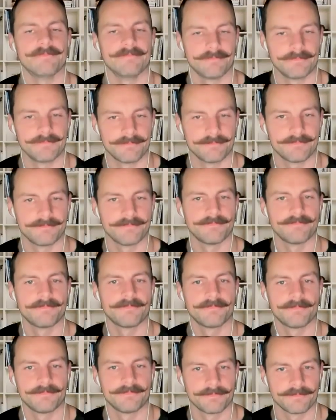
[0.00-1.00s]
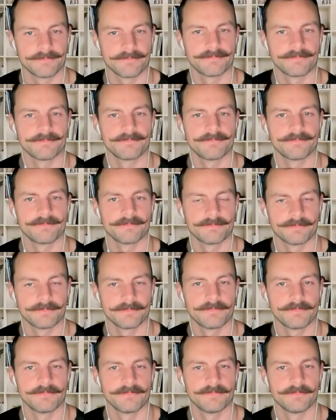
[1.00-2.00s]
At 20, there are actually insurance
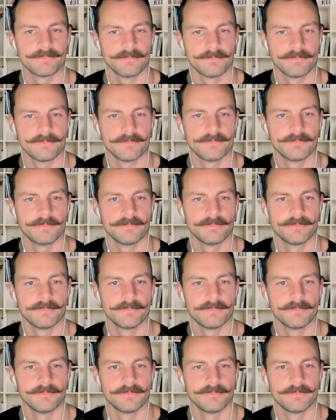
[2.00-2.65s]
premiums